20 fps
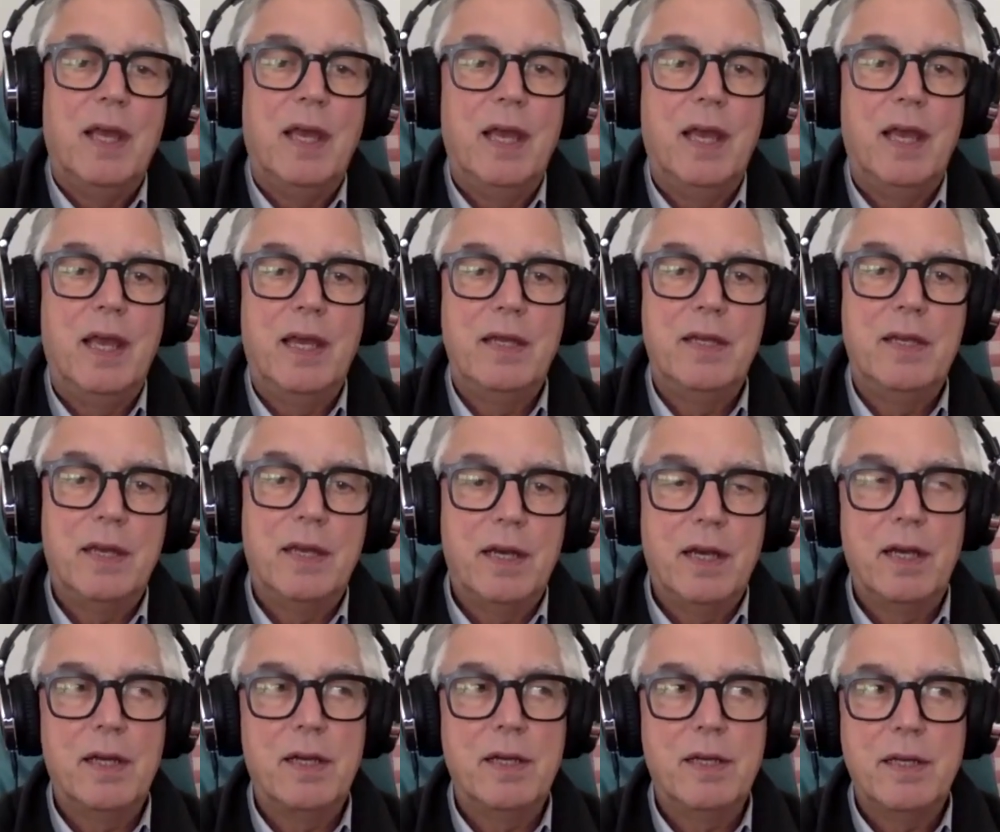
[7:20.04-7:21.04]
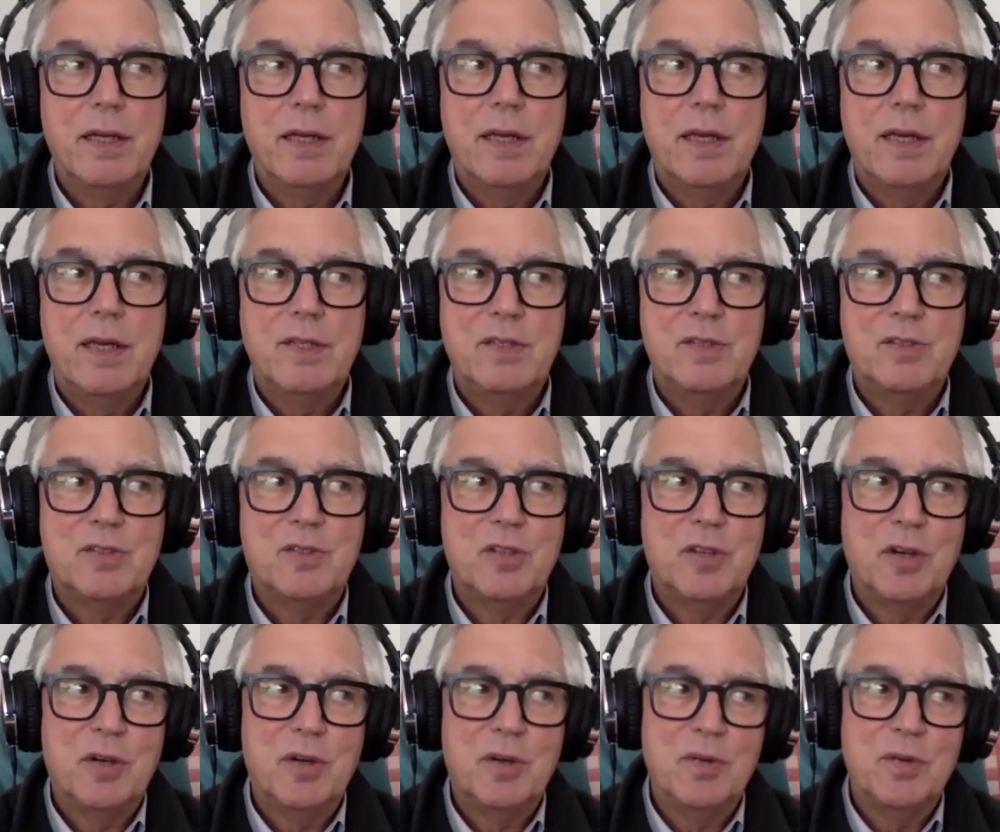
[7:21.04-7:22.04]
And uh,
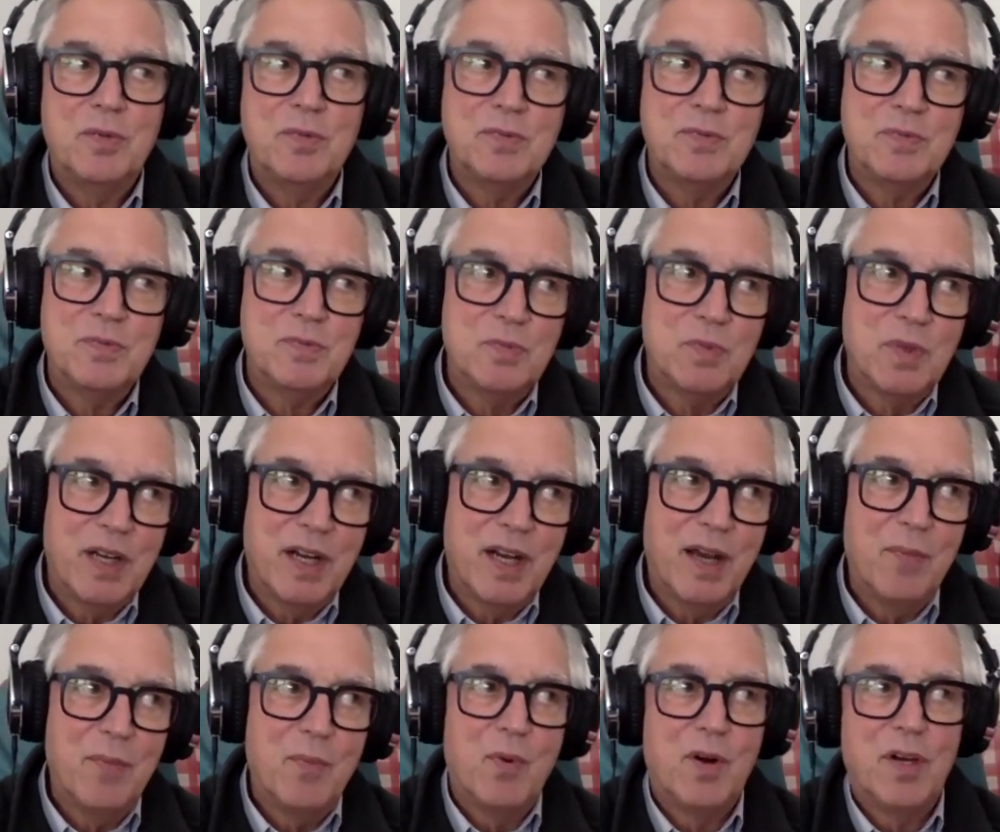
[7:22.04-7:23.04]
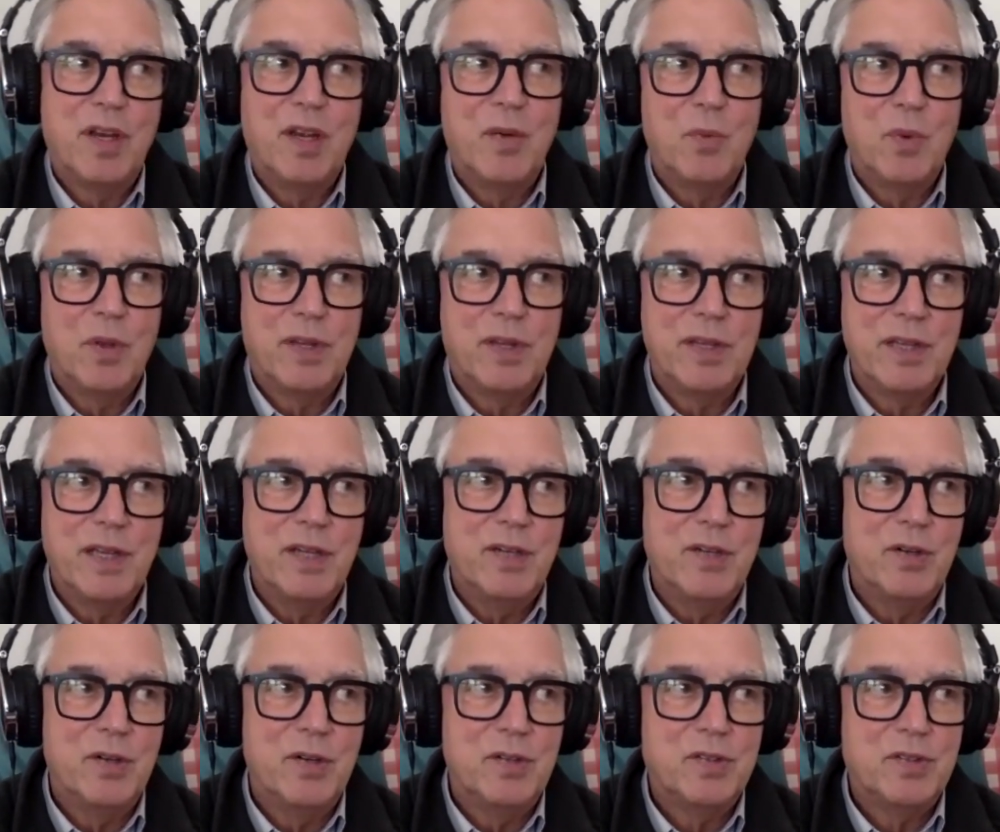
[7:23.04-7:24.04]
so when I'm working with
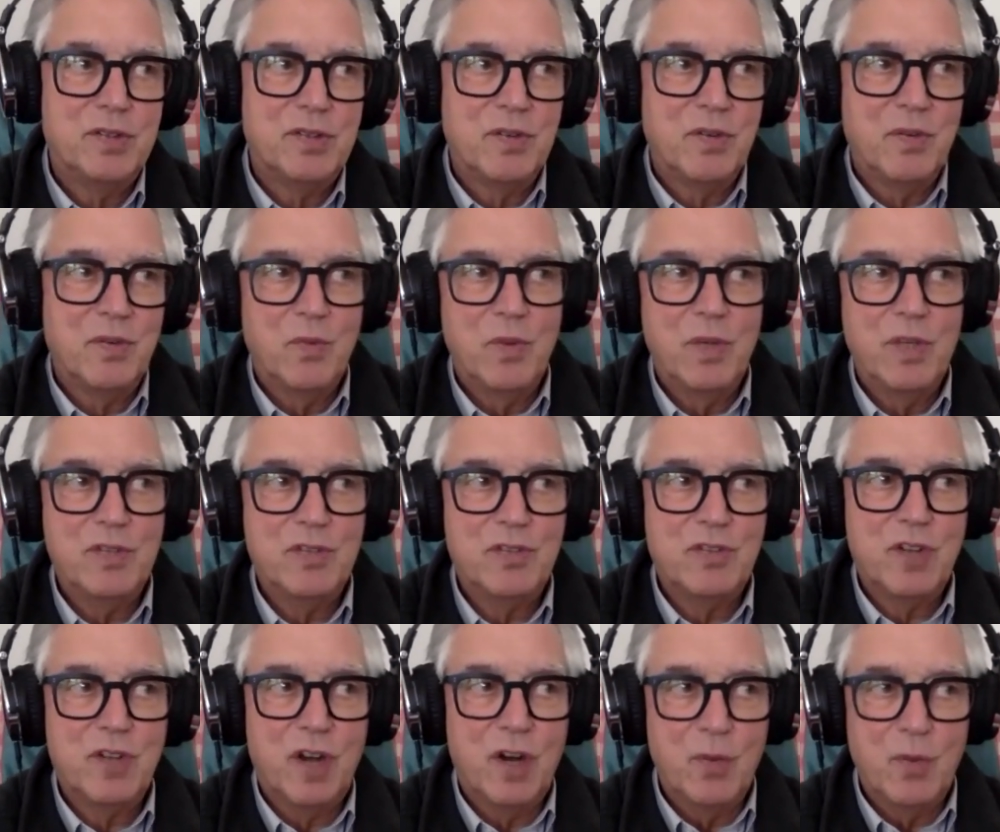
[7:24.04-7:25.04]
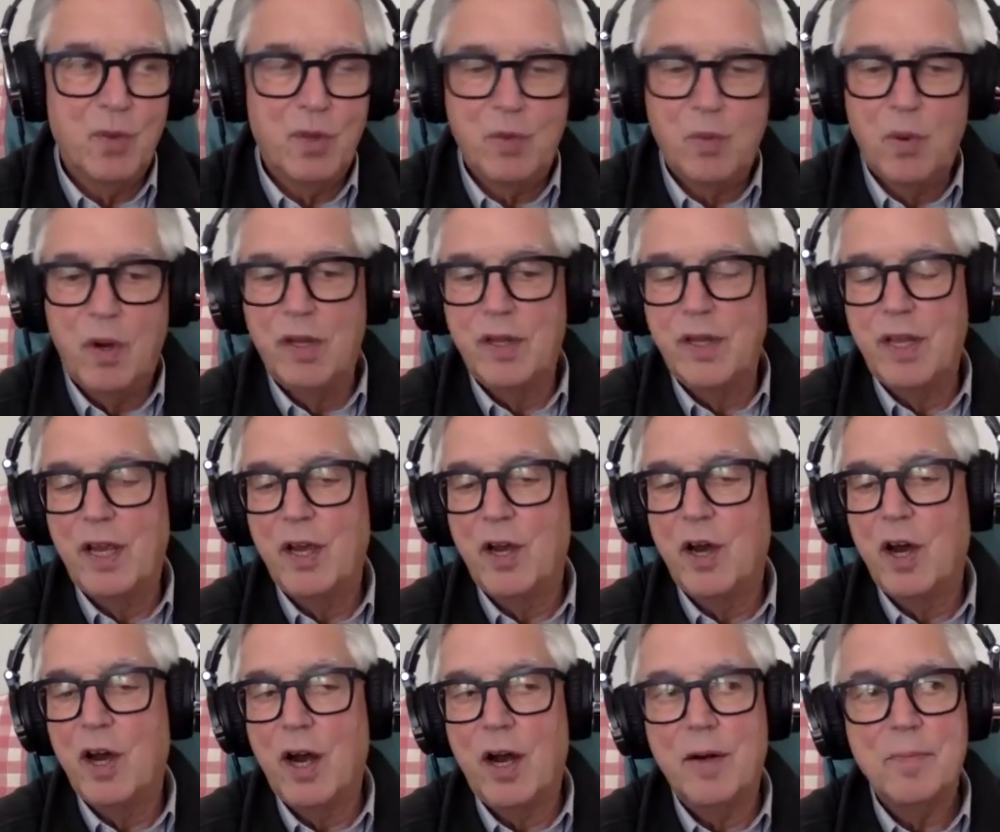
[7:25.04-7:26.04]
leaders, we start with where they
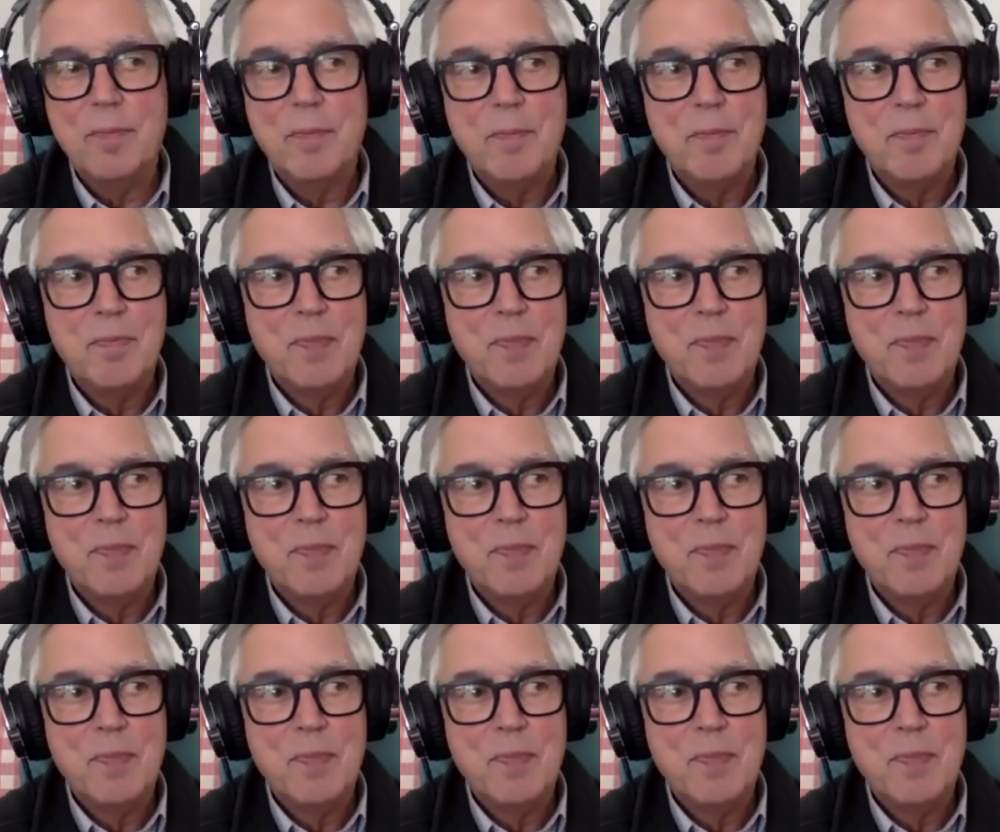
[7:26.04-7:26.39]
are